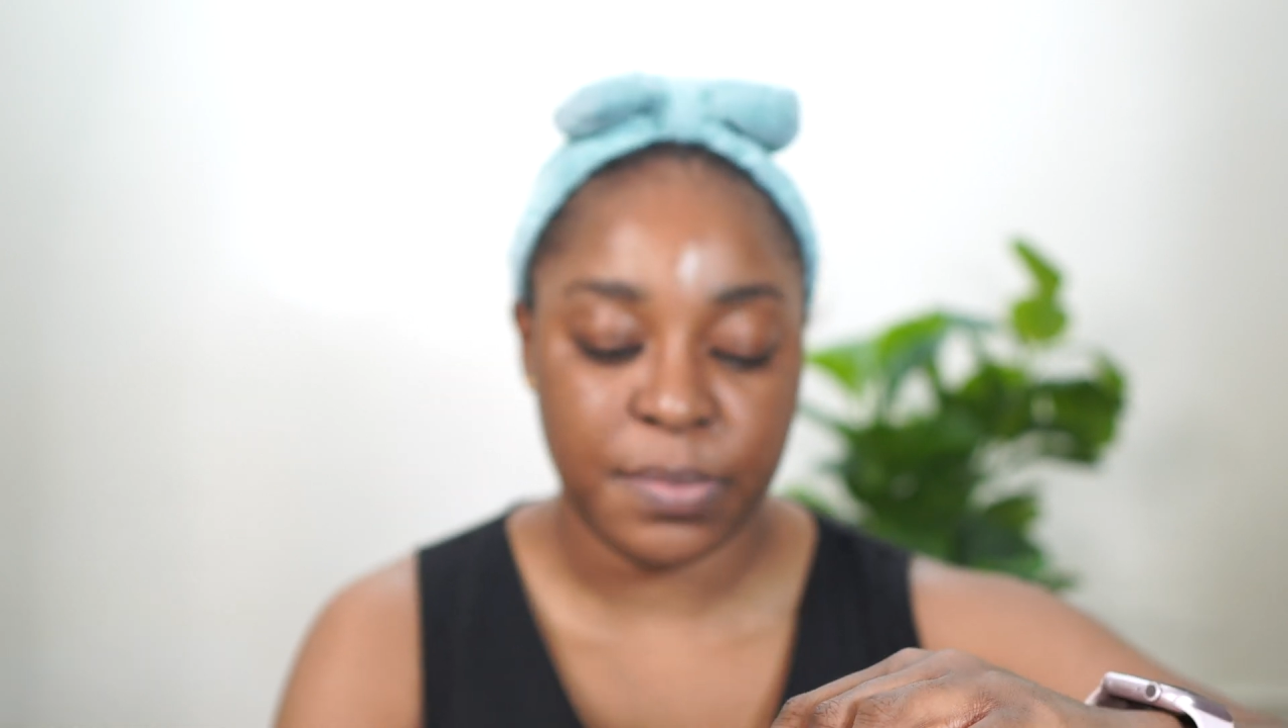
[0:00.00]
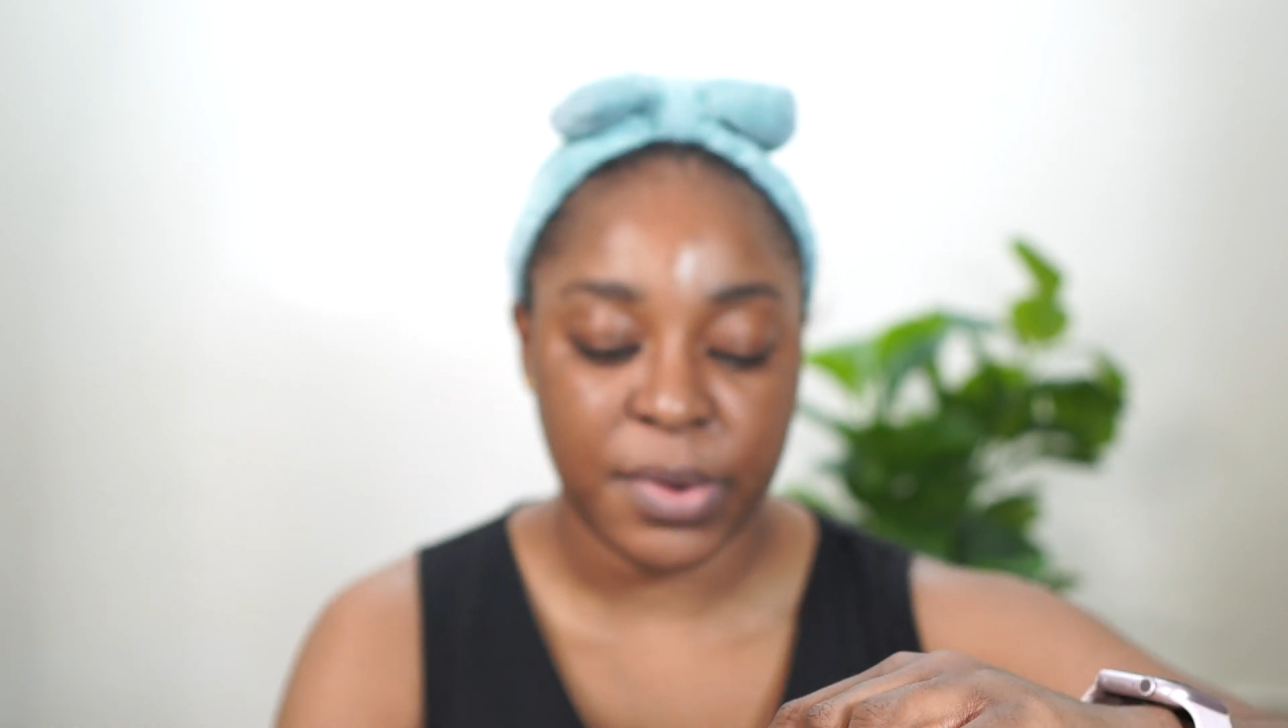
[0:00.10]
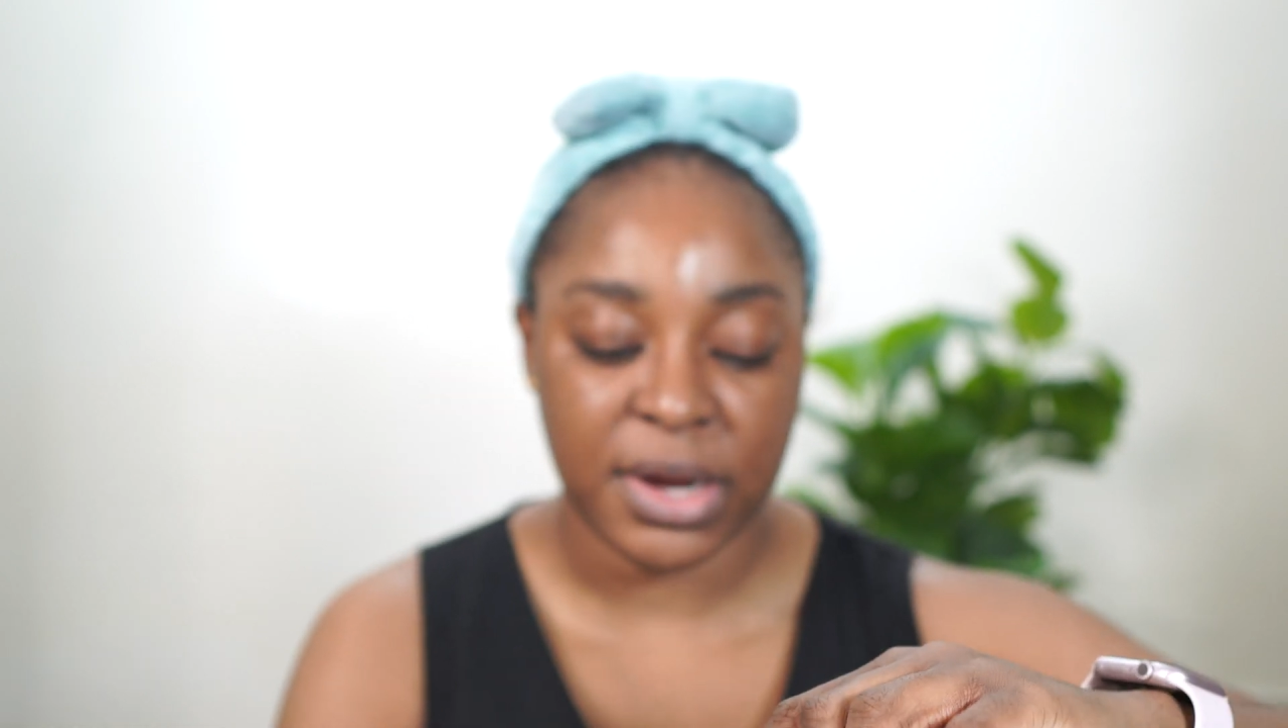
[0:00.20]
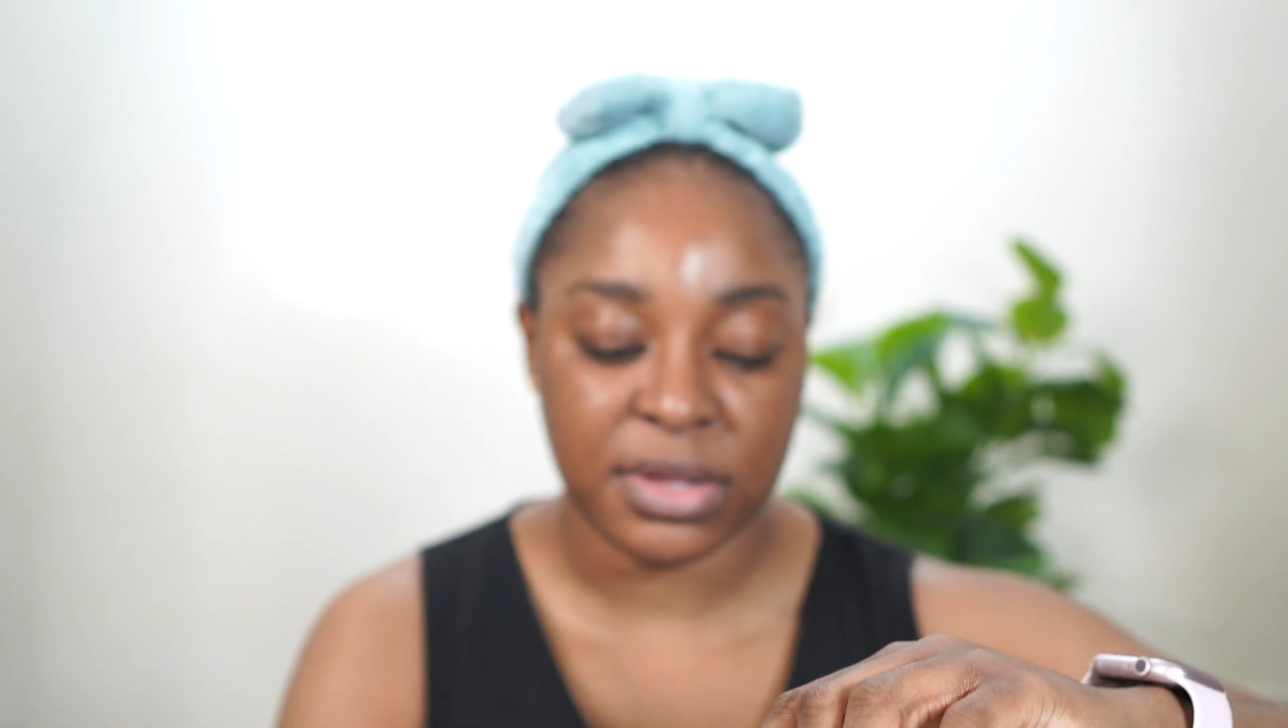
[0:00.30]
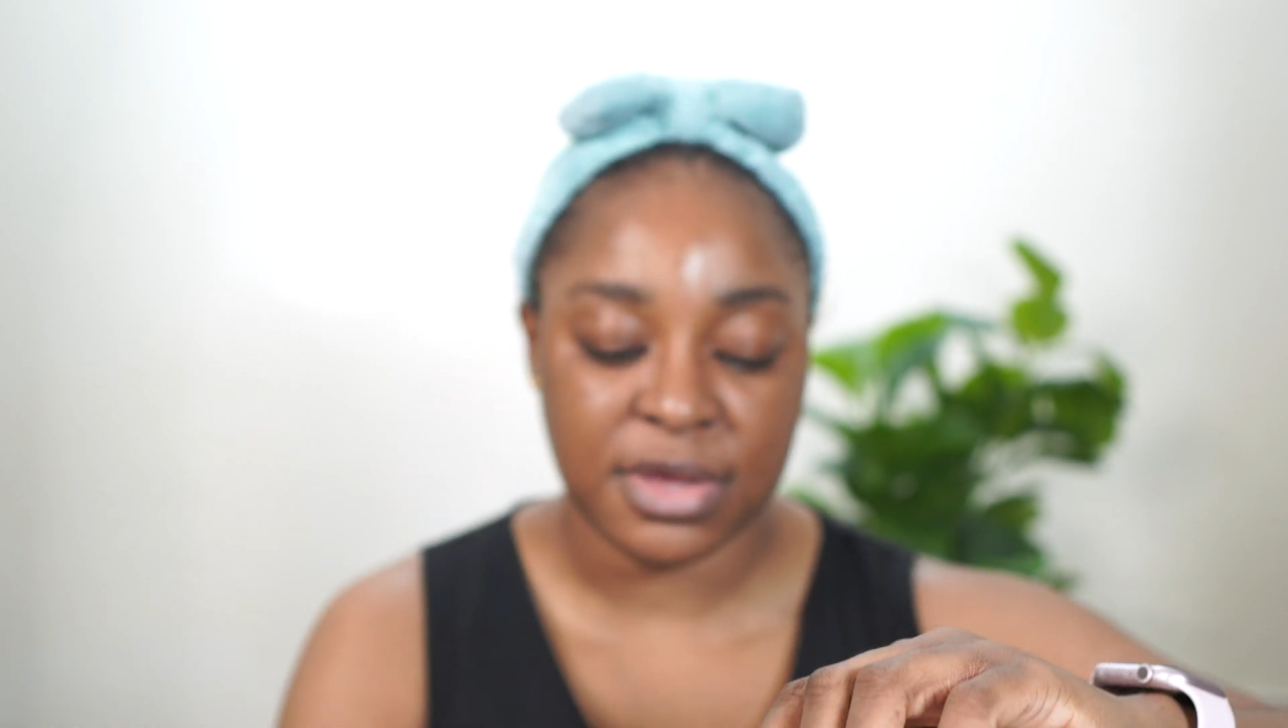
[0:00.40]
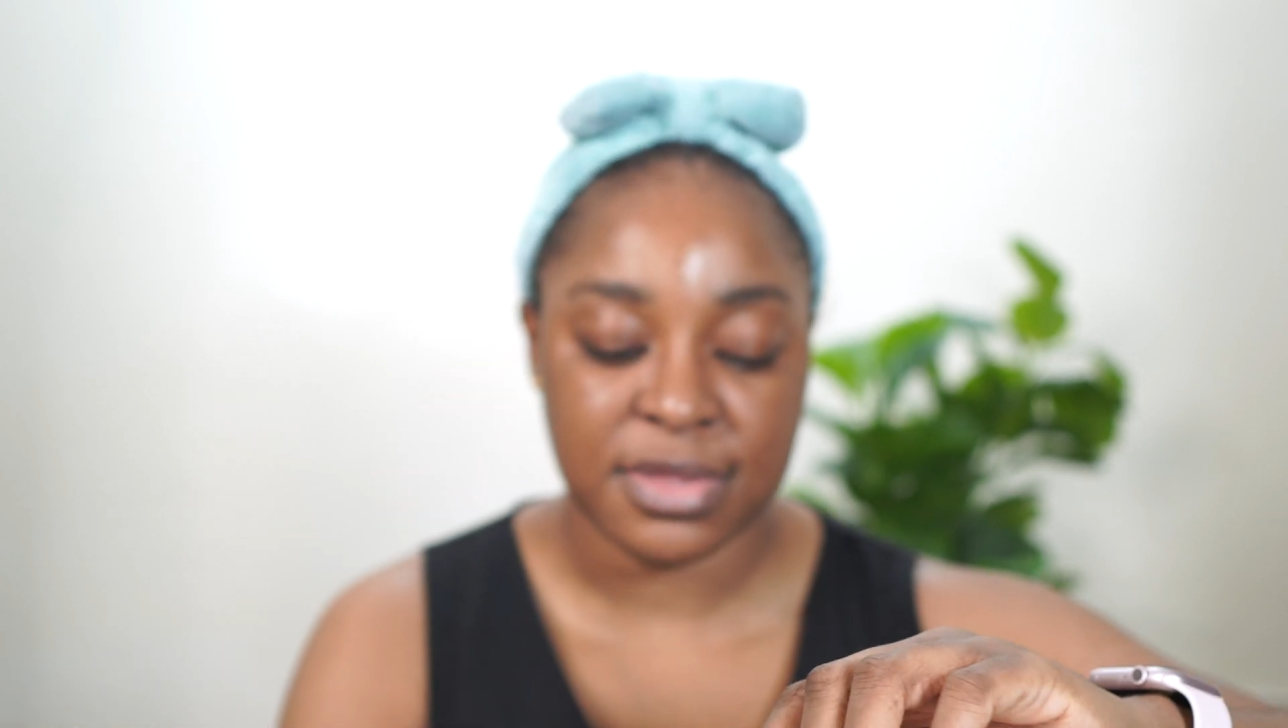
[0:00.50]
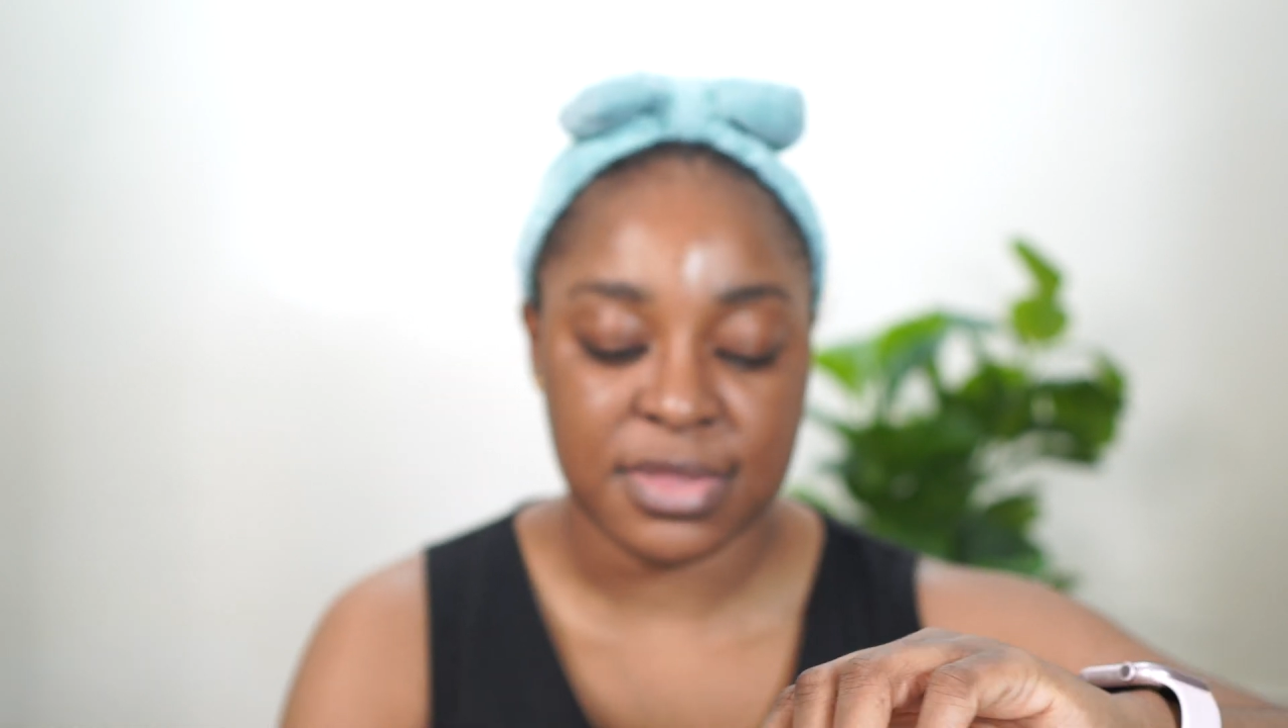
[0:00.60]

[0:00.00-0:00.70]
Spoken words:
brightening